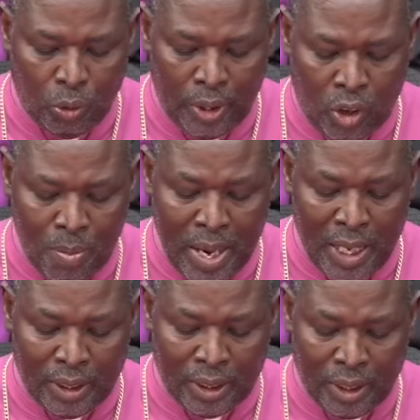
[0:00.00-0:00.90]
We
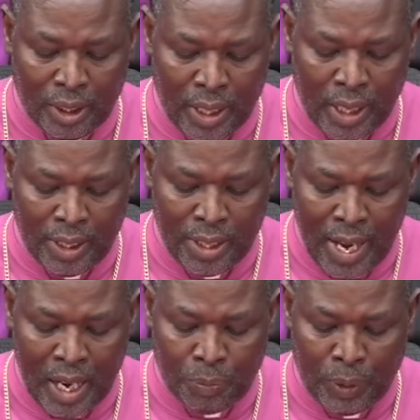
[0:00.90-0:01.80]
commend the
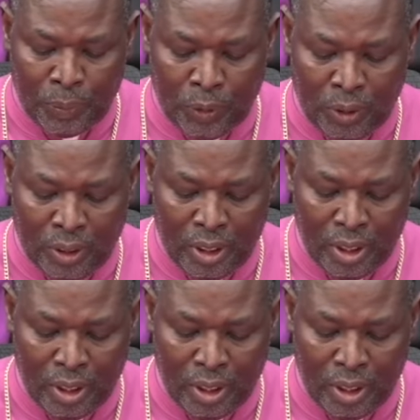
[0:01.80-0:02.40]
young people